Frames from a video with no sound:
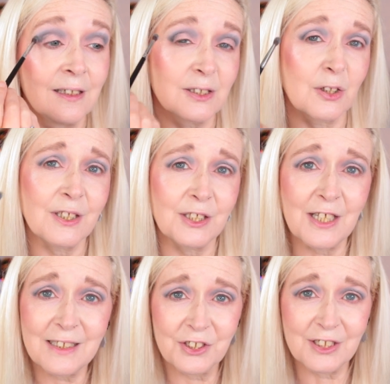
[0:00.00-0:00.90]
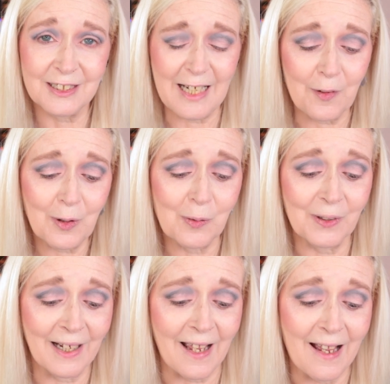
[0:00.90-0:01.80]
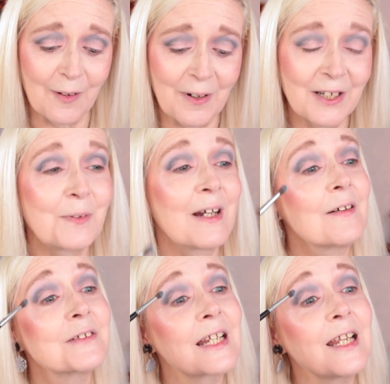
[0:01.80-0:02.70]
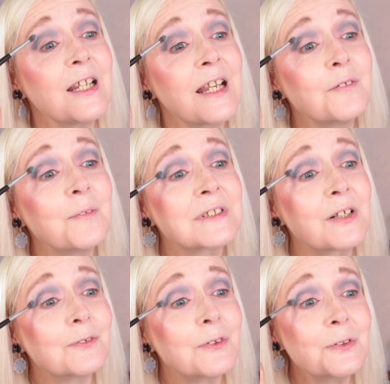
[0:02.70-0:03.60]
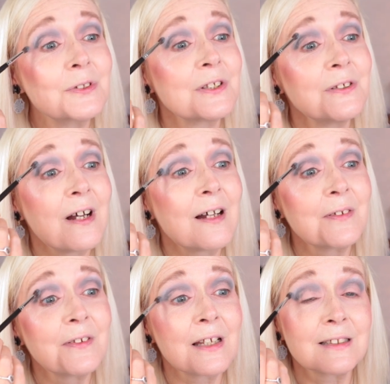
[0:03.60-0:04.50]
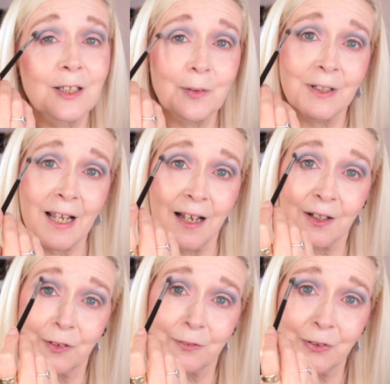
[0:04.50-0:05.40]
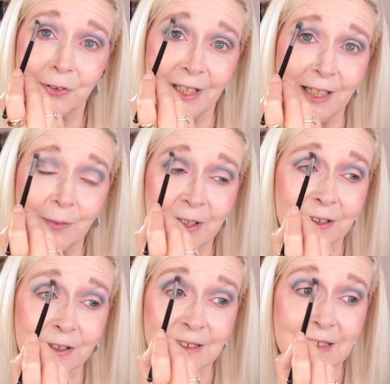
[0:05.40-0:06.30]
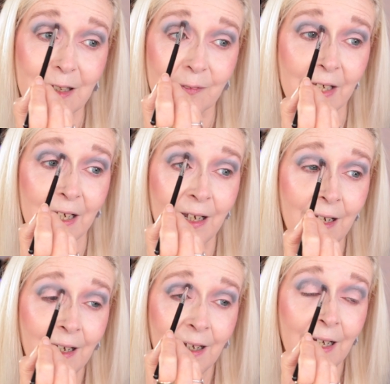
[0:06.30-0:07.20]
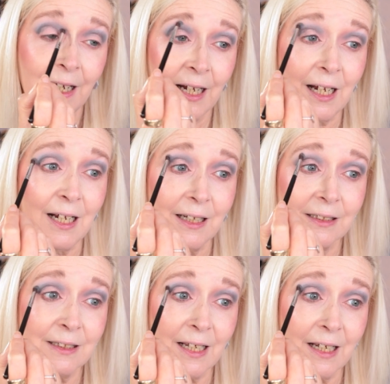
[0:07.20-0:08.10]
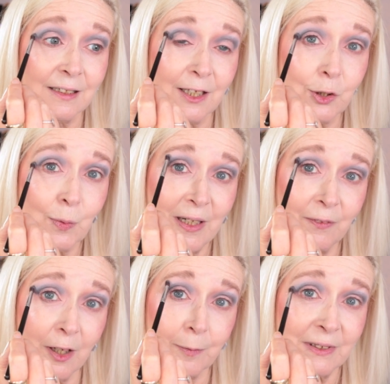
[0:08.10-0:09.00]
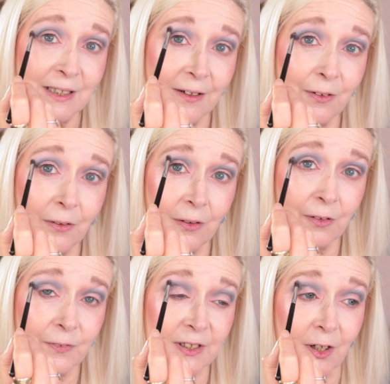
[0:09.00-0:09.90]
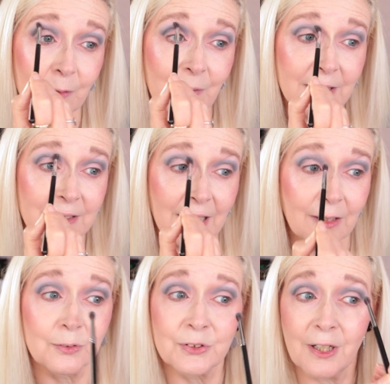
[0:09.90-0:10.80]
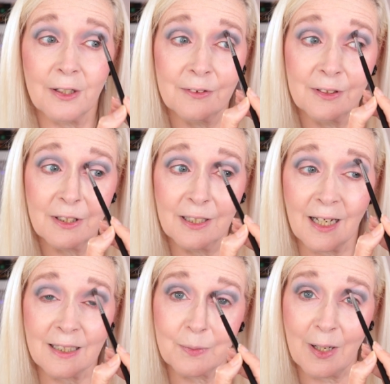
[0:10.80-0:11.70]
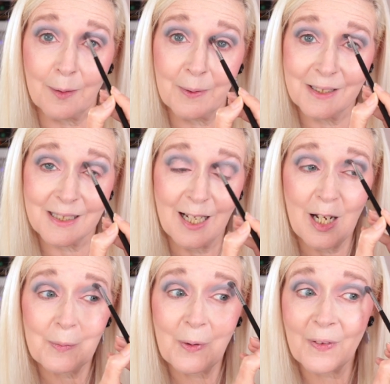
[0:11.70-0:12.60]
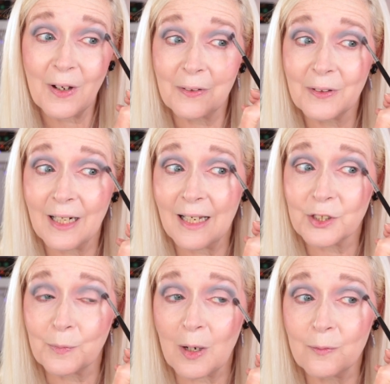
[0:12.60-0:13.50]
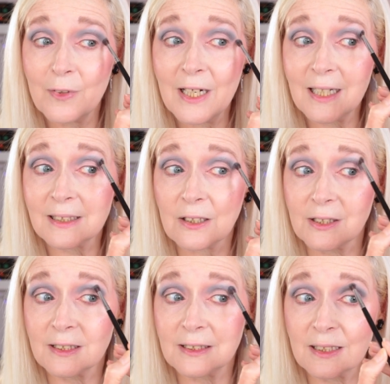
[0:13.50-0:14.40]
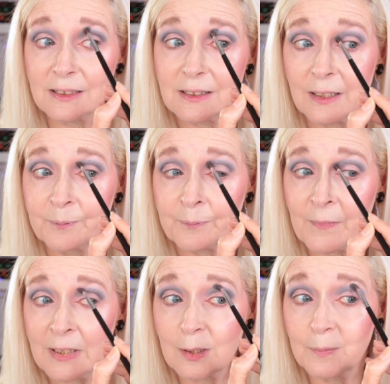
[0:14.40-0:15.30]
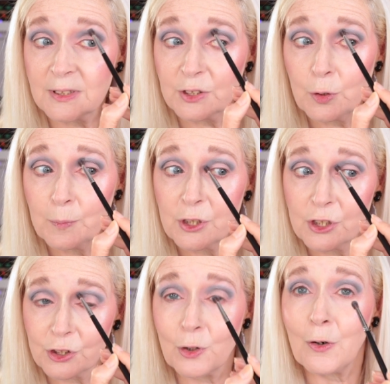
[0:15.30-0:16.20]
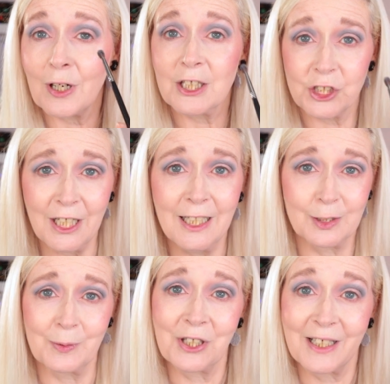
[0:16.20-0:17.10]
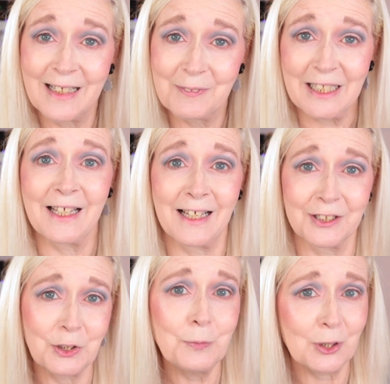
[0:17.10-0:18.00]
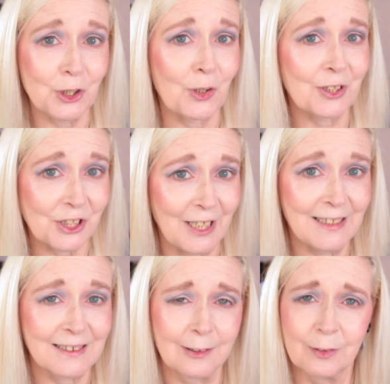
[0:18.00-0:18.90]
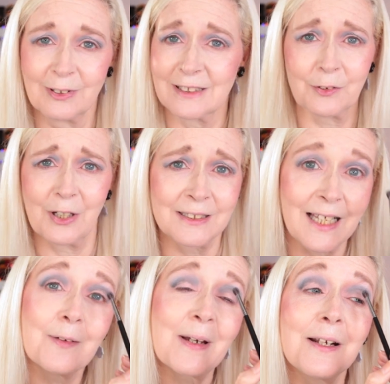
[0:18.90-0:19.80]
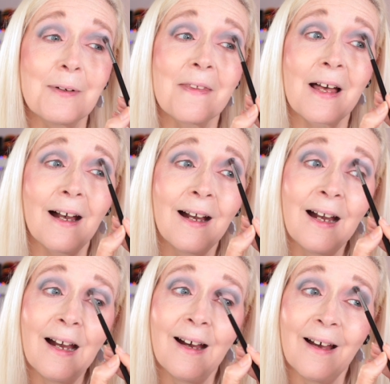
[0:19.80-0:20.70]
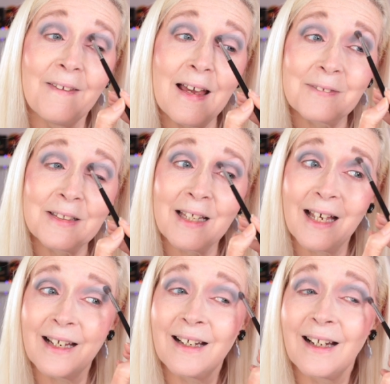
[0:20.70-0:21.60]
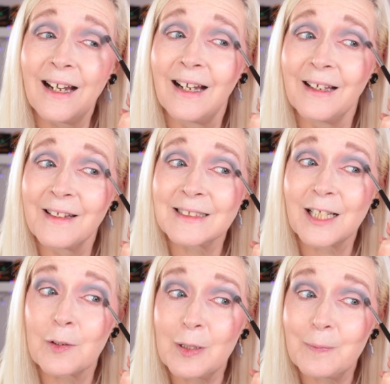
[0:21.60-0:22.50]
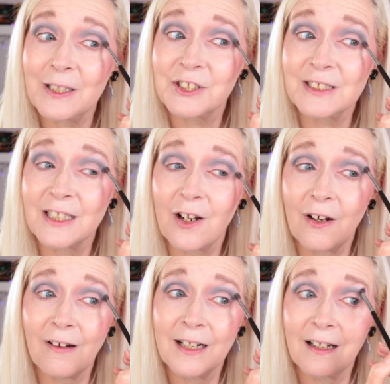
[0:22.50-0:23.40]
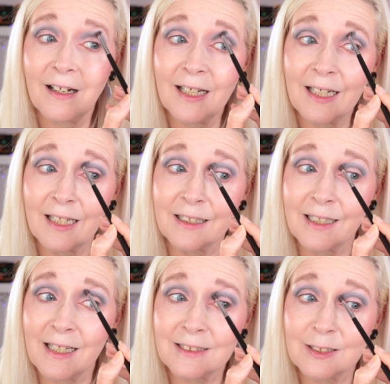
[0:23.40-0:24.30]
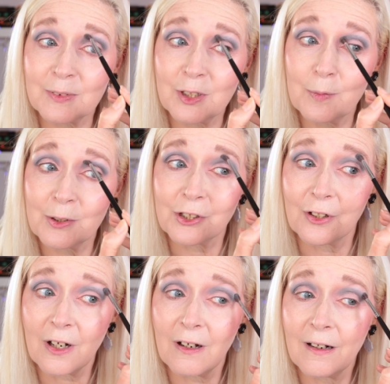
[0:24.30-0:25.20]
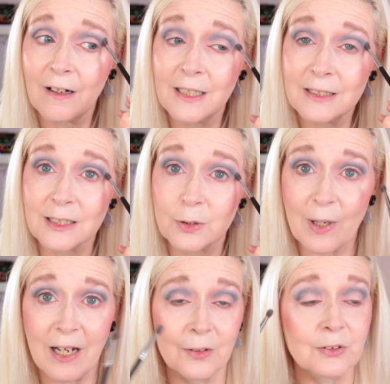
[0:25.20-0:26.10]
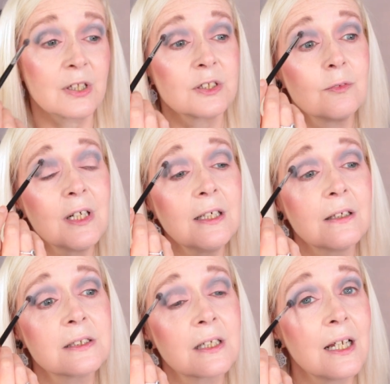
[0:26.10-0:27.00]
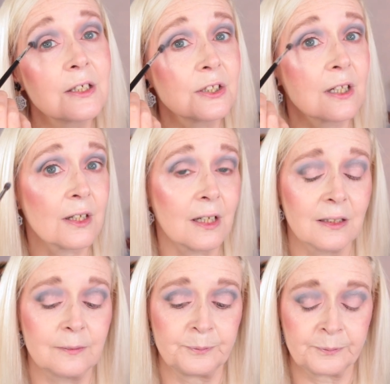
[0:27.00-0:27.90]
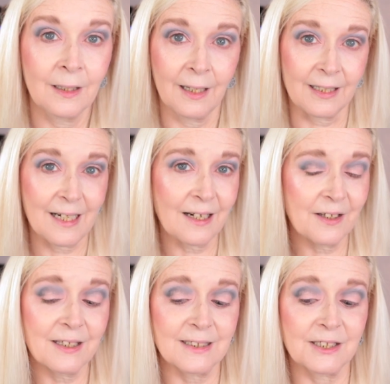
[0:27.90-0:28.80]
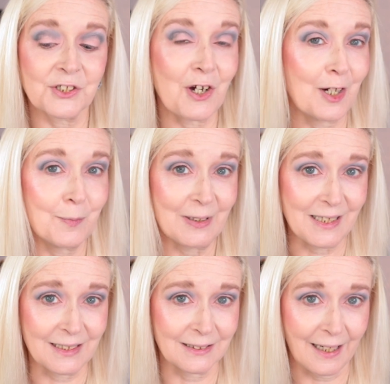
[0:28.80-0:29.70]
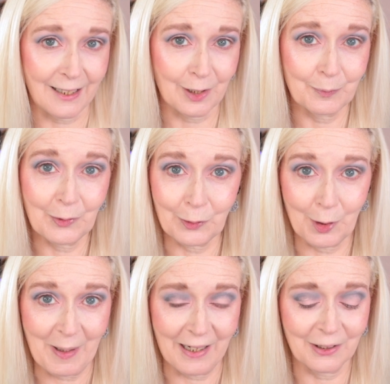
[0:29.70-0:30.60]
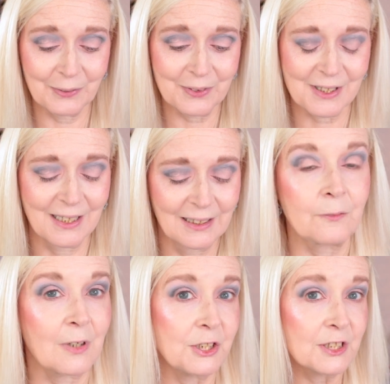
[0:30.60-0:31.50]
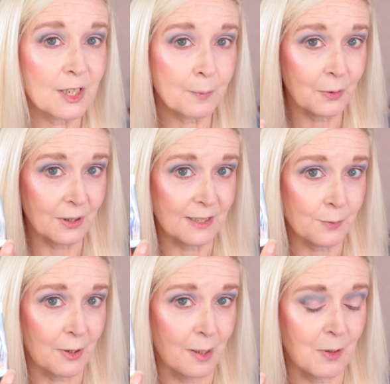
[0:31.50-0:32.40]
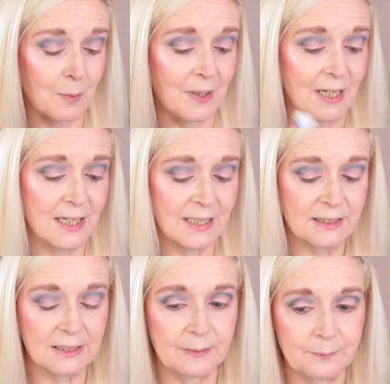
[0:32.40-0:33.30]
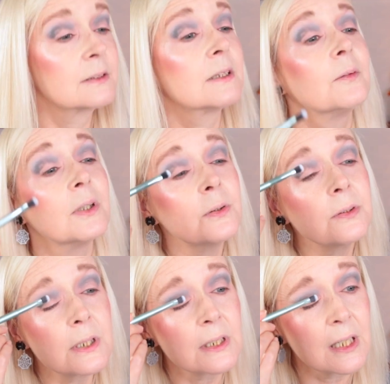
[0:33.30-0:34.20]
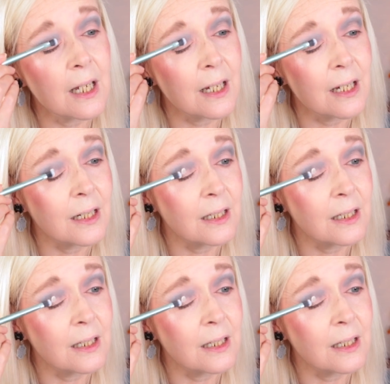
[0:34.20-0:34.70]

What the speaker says: sod it. Let's just get what I want to get. Why do I have to keep giving myself rules and not having things that I want to get? I can afford it. Why don't I just have it? And they had a 25% off site-wide sale, so you can guess what happened. Bought the whole collection, but I'm really excited because there's some super shock cheeks, which I can never say that, super shock cheeks still can't say it, but anyway, that they're in there. There's a couple of blushes and highlight, and there's some Super Shock eyes as well. So it's a really nice collection, I think. And anything that's a tie-in with Disney, I'm all about. Right, just going to put glitter primer on my lids. So I ordered that,